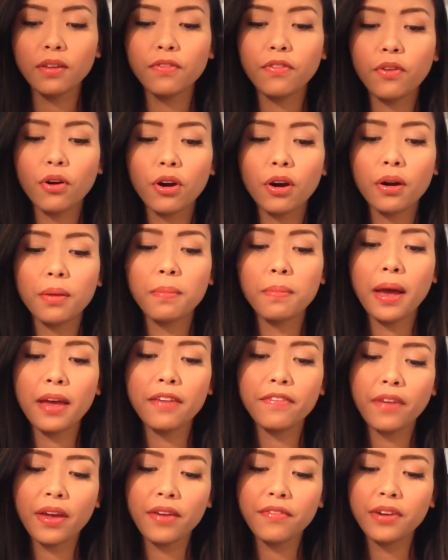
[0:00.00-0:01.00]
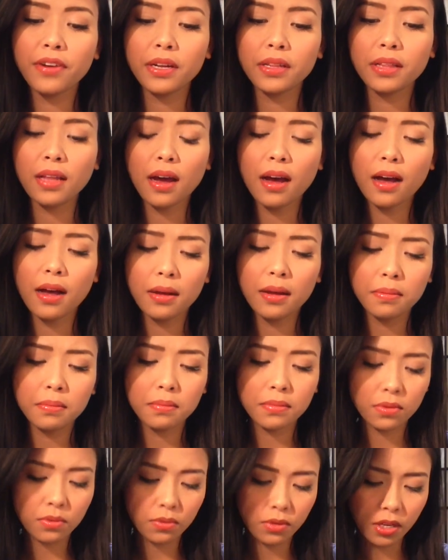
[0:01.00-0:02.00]
for my favorite what
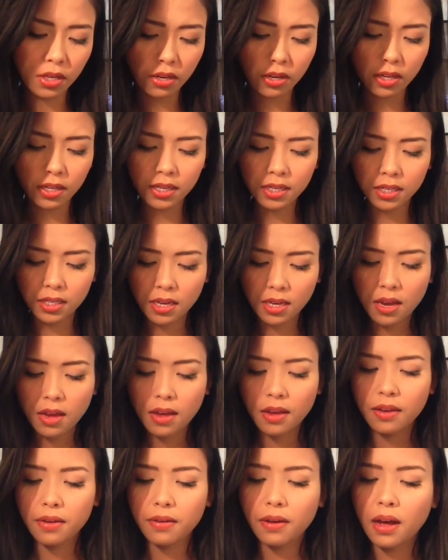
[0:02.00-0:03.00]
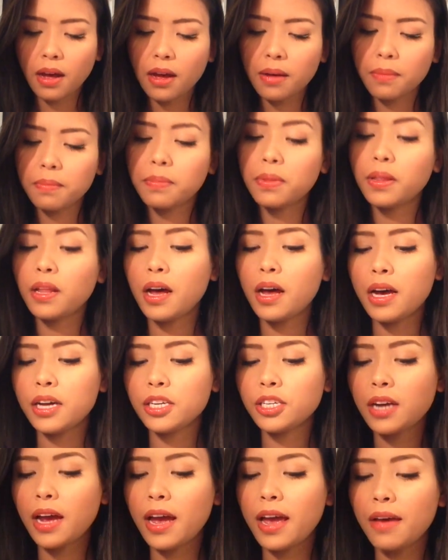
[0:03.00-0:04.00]
do you call this,
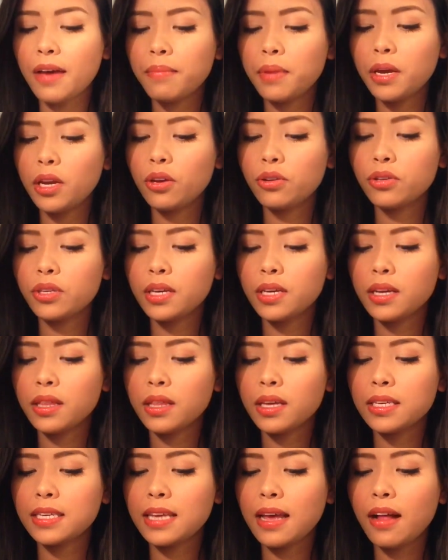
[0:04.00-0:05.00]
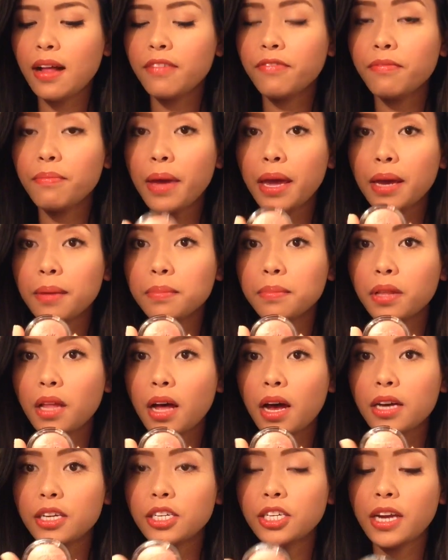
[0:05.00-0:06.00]
blush, I have been using this e.l.f. Baked
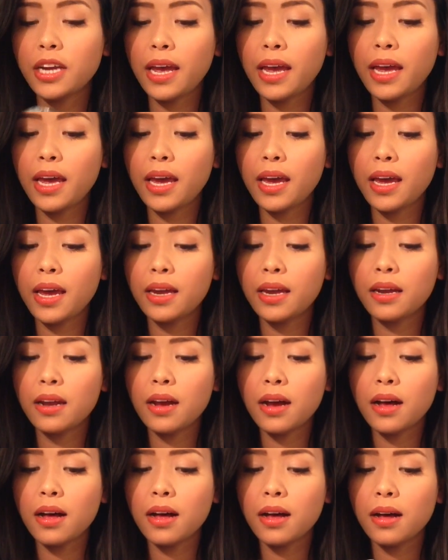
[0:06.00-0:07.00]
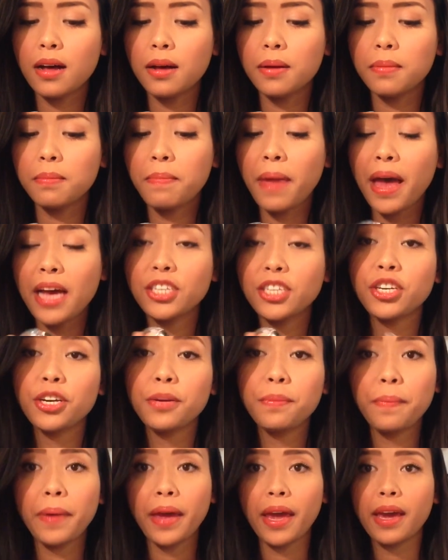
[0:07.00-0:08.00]
blush in
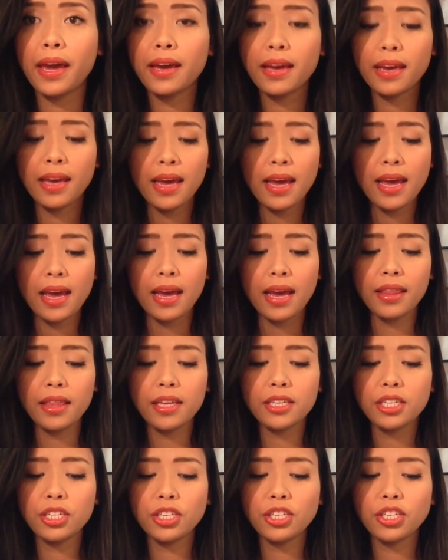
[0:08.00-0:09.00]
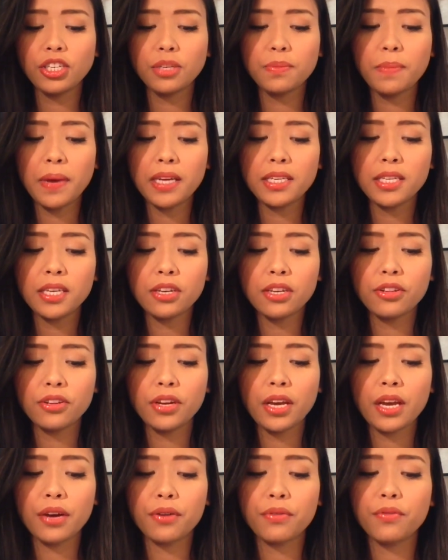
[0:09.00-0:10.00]
Passion Pink, and this is just
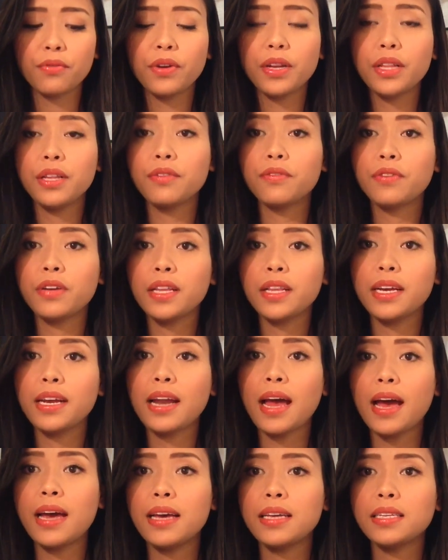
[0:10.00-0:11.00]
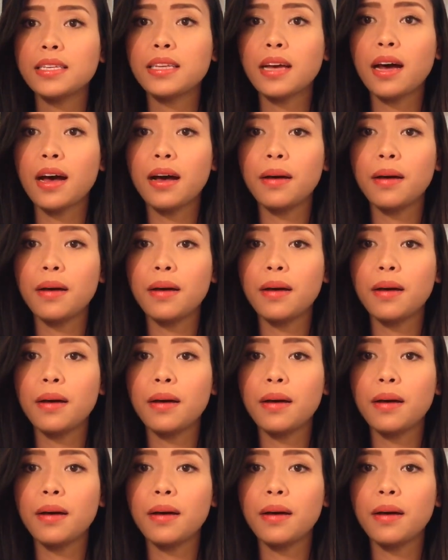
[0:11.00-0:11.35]
basically a really nice